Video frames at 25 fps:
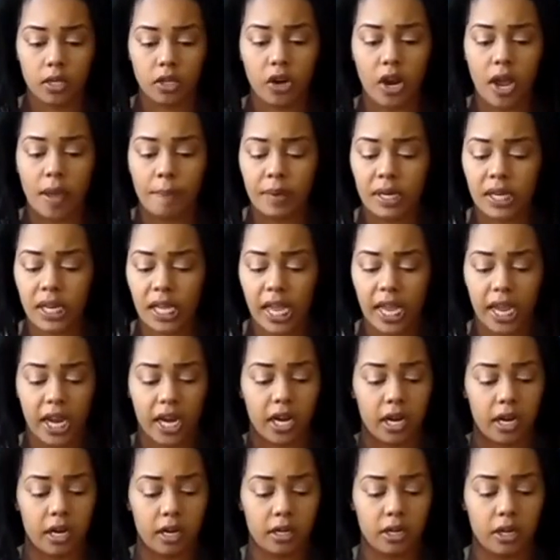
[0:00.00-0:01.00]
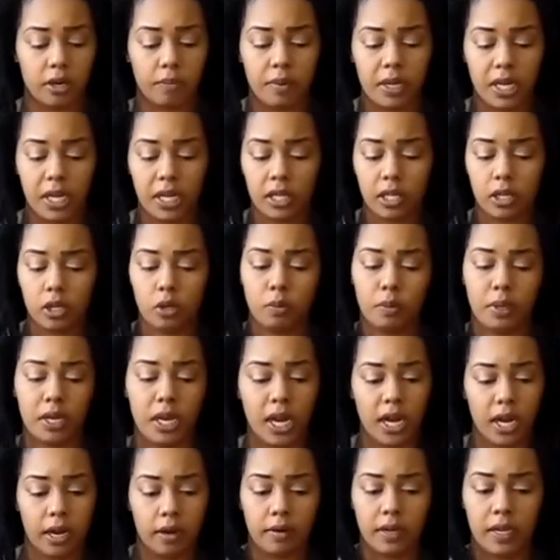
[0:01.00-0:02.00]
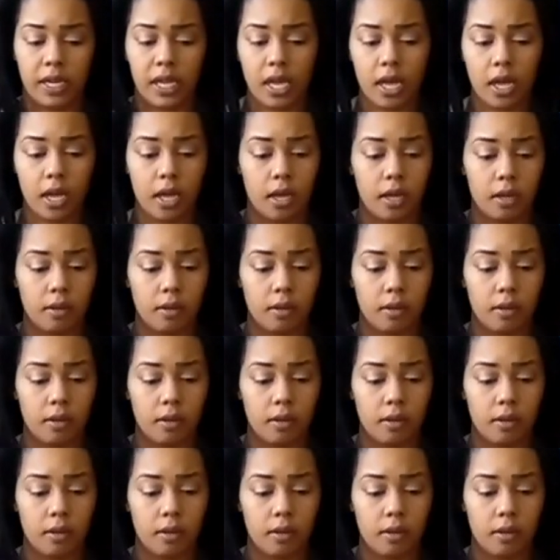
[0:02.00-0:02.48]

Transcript: You're up in the air. You're being a little bit airy.